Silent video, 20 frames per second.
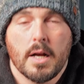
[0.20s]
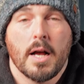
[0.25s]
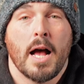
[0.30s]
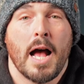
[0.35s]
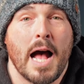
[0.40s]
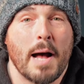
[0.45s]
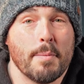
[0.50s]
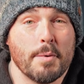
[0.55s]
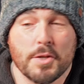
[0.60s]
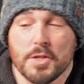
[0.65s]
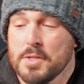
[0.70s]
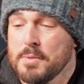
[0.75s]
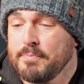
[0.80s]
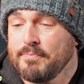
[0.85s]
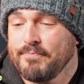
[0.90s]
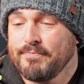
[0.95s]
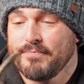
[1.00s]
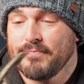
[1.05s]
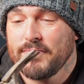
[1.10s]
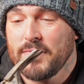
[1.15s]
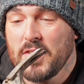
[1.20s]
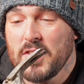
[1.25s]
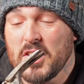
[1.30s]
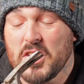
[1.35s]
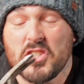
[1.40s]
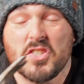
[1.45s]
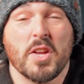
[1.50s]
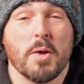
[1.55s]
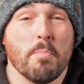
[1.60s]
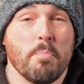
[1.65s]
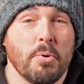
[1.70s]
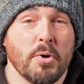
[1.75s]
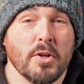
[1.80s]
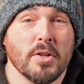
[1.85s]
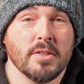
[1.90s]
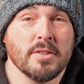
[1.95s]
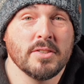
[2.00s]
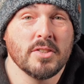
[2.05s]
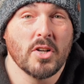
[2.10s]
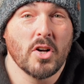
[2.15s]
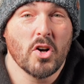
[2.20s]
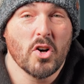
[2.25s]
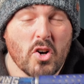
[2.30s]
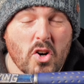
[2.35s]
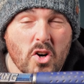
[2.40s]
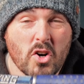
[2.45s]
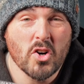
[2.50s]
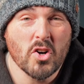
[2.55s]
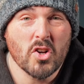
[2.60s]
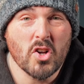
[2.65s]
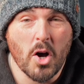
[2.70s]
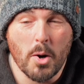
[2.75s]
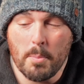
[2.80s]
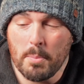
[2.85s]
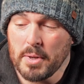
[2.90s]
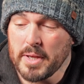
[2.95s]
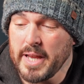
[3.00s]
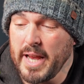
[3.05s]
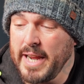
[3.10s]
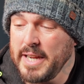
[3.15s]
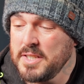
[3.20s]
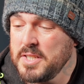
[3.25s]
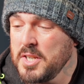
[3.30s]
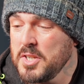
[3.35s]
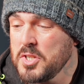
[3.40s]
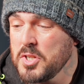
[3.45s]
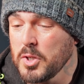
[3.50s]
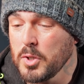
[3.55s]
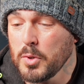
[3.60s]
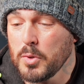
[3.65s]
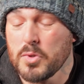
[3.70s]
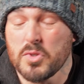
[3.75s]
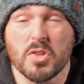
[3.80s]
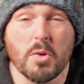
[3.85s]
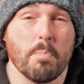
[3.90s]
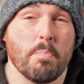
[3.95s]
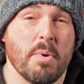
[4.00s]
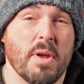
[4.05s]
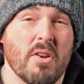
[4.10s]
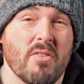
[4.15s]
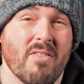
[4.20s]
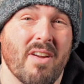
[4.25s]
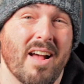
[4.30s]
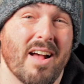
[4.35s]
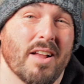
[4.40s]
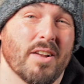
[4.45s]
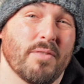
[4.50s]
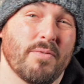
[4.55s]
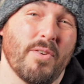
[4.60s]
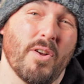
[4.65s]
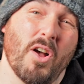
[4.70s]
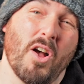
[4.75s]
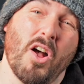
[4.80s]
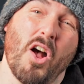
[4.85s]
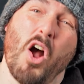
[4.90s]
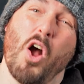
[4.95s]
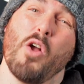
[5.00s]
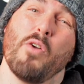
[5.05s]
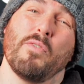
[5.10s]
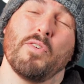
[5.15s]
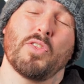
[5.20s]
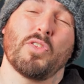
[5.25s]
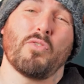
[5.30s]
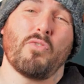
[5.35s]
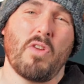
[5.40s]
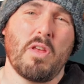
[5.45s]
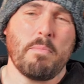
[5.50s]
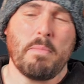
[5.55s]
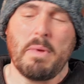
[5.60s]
Hammers. The simple, uncomplicated tools have been around for over 3